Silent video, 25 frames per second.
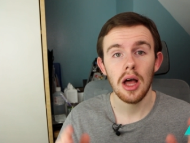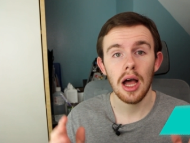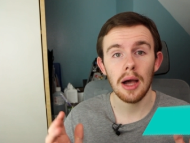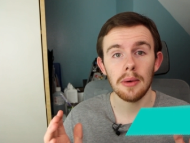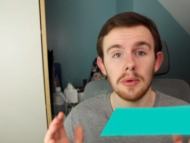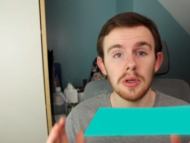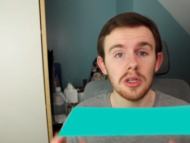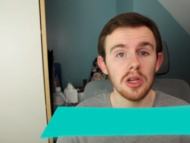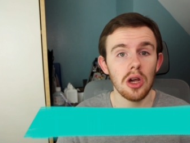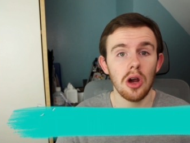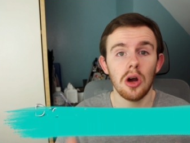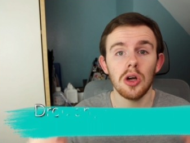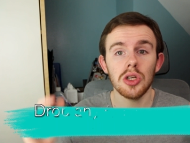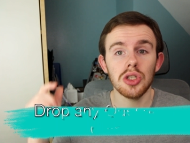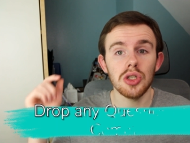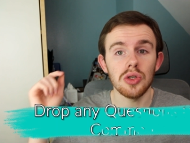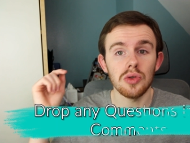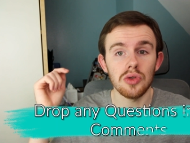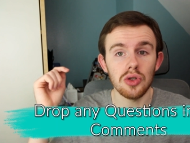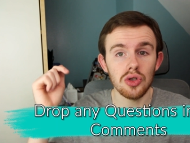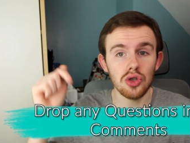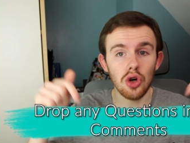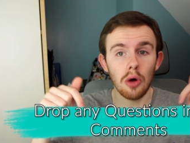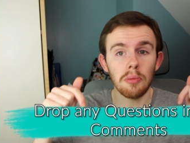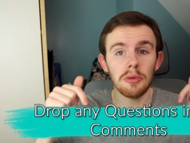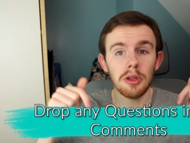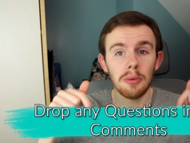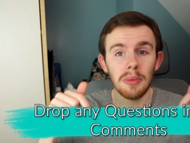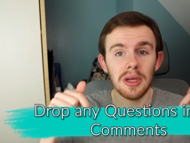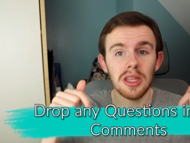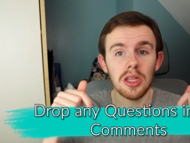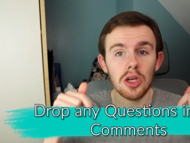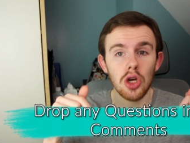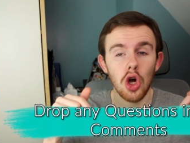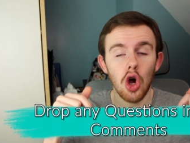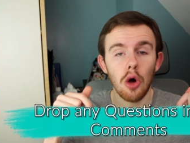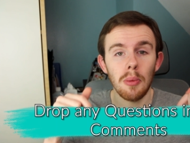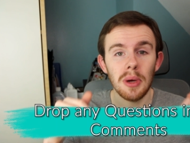I would encourage you to drop them
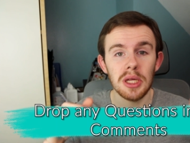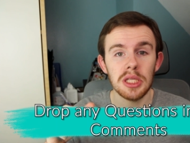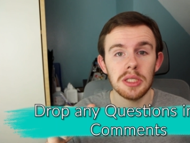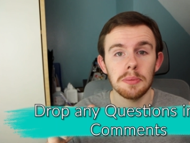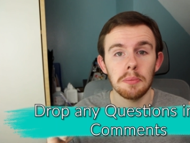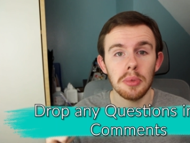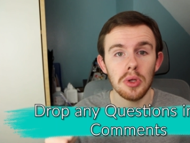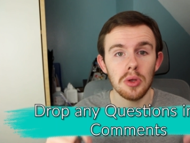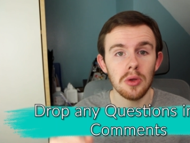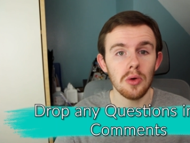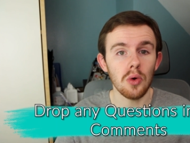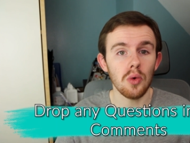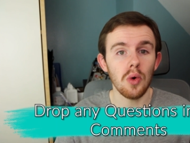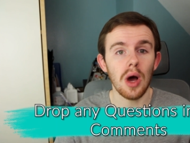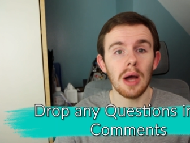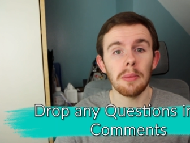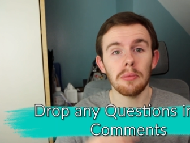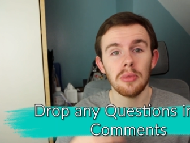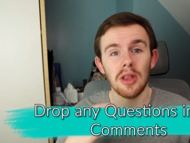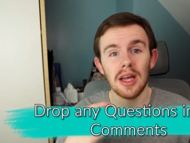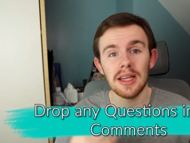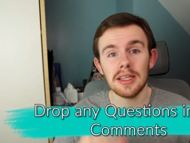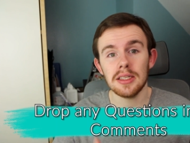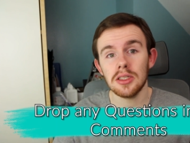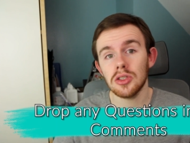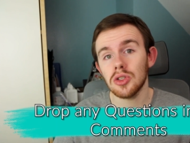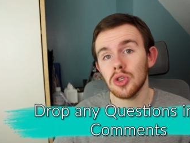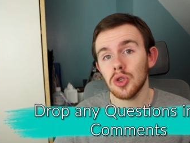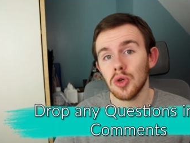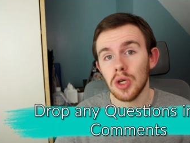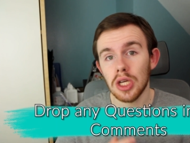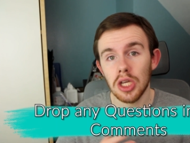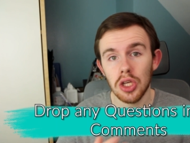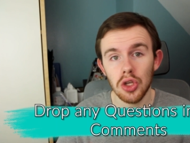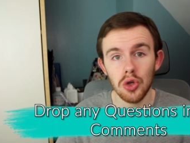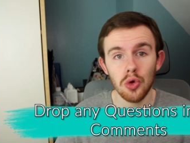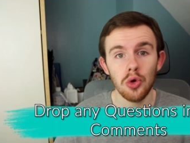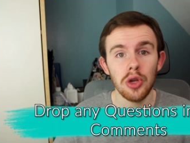in the comments below. I'm planning to do
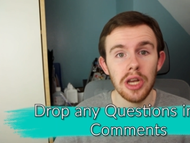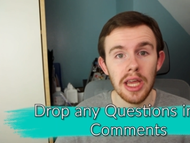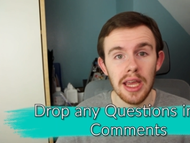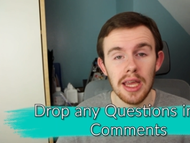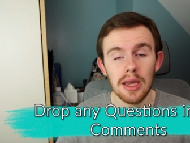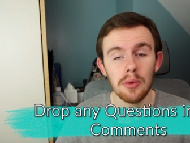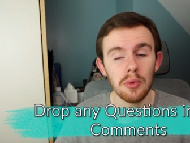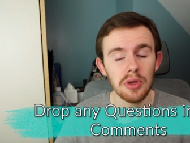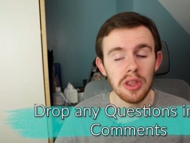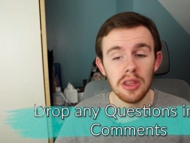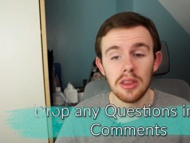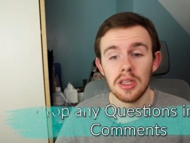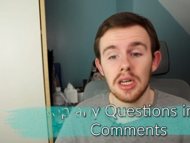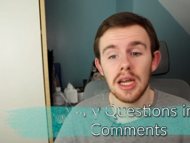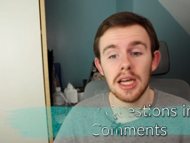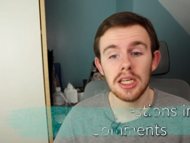a Q&A within the